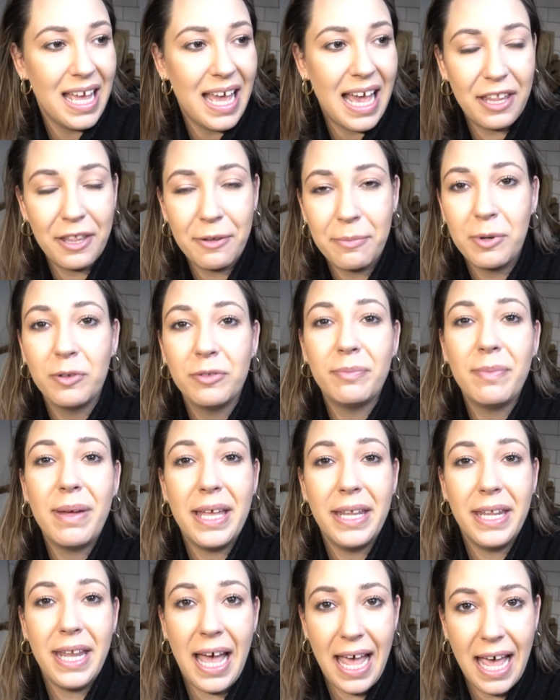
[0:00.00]
at the
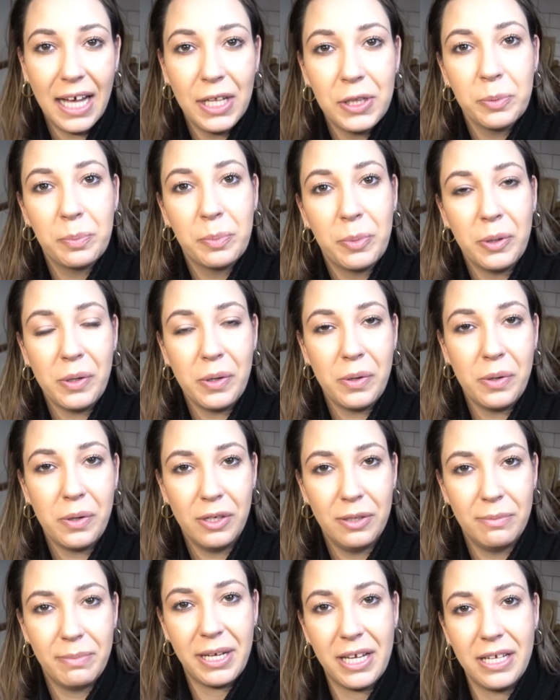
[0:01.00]
moment I had to put on
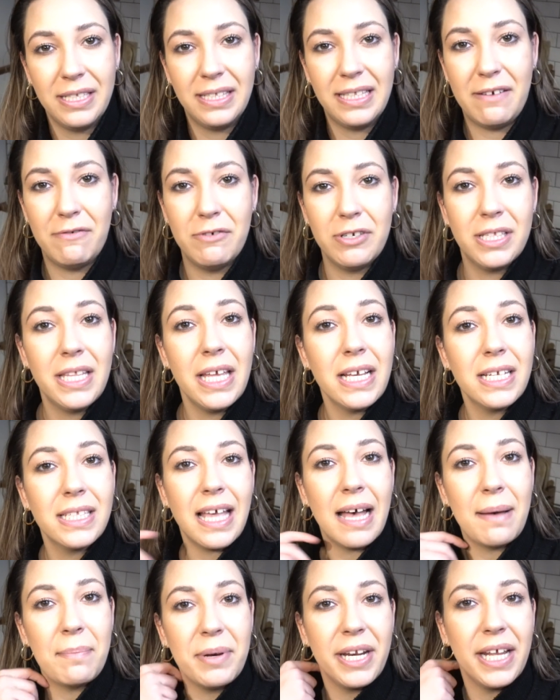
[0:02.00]
hold because there were things
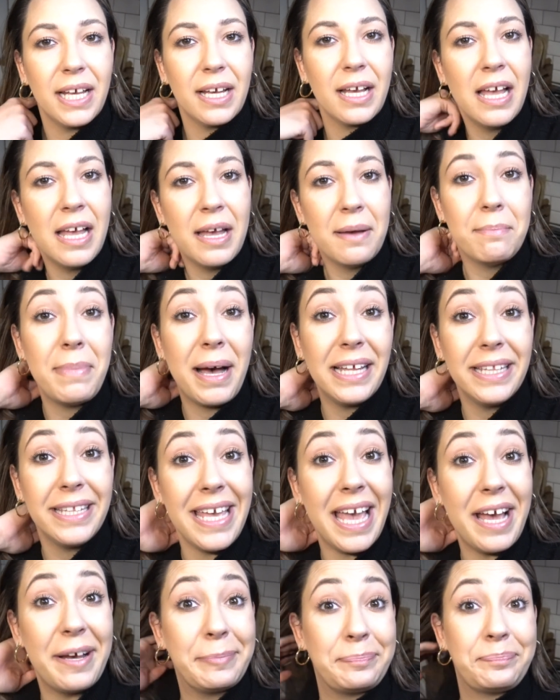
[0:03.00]
happening. But
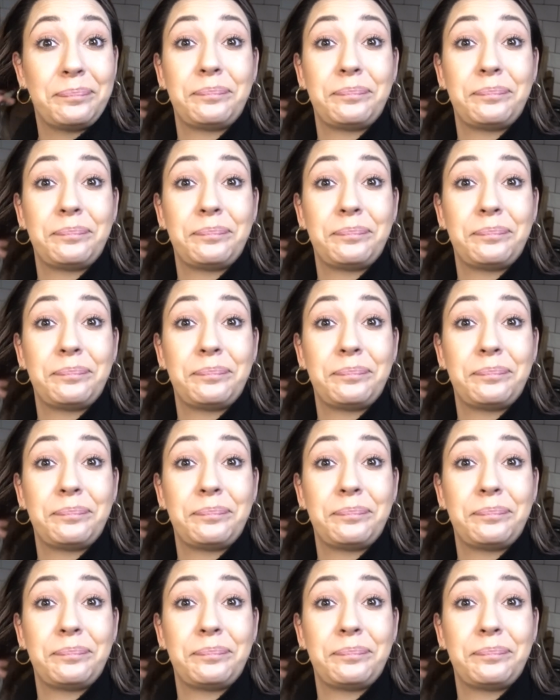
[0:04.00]
yeah,